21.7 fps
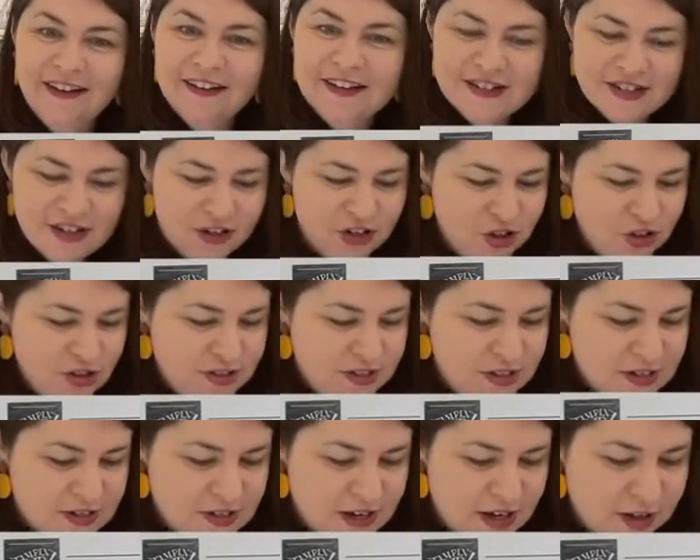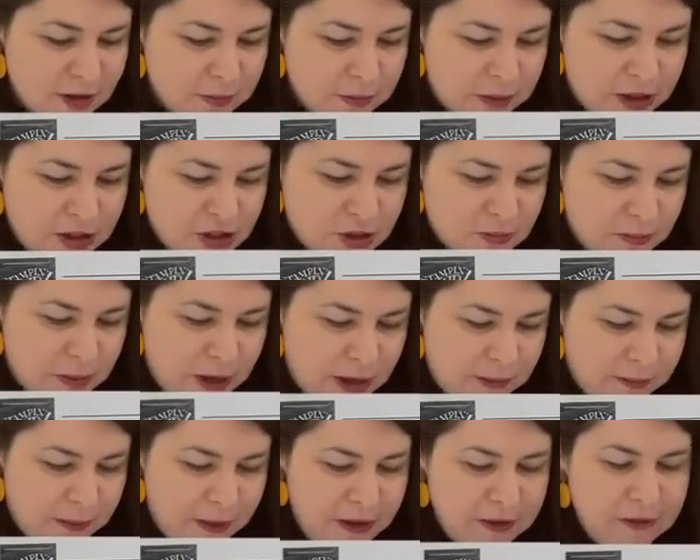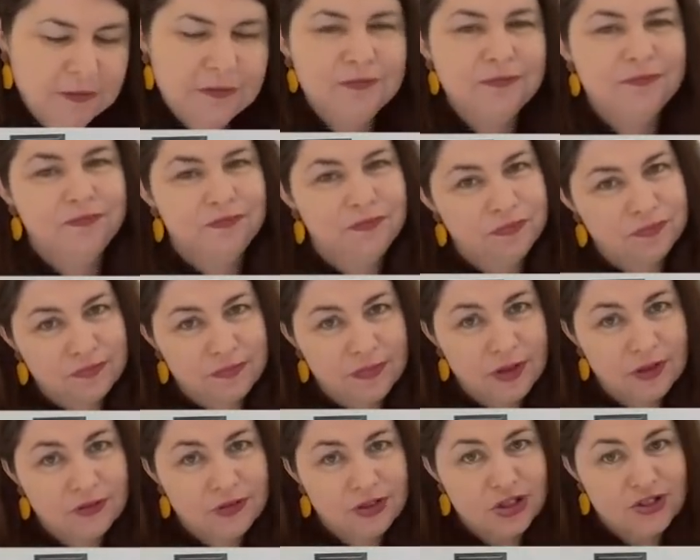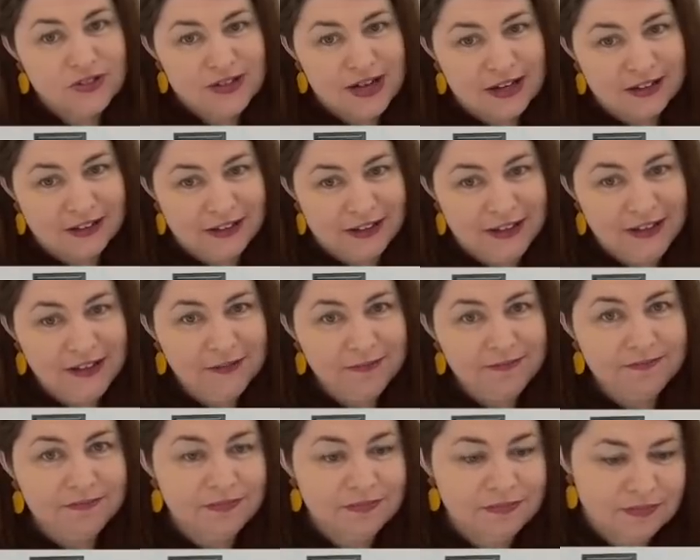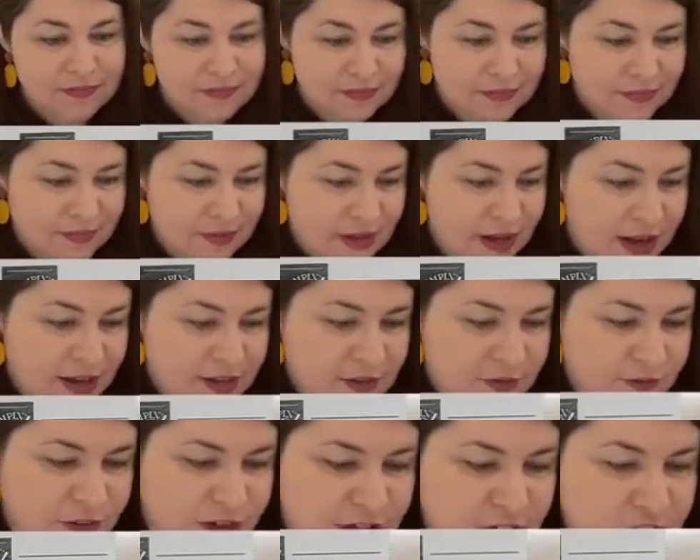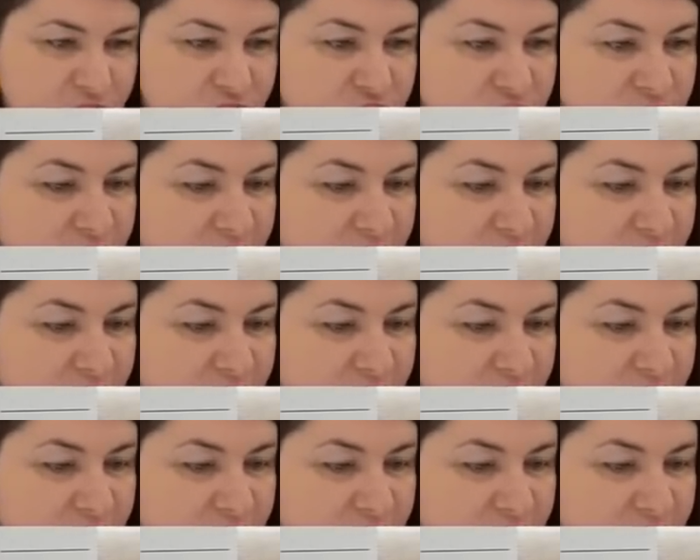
So I used the celebration paper, which sadly has finished.